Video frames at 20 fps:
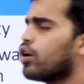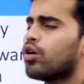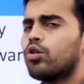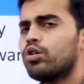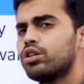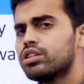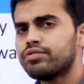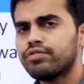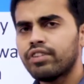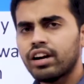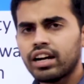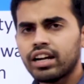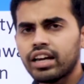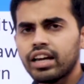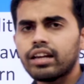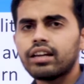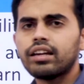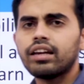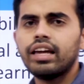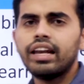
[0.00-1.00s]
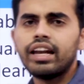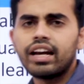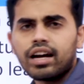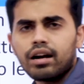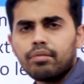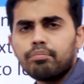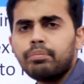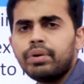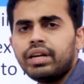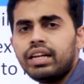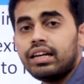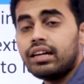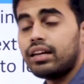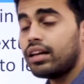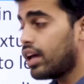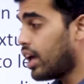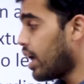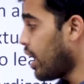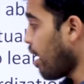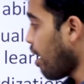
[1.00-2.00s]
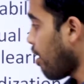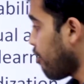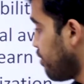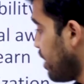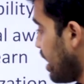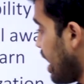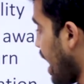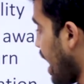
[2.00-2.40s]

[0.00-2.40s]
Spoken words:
who is working in a company will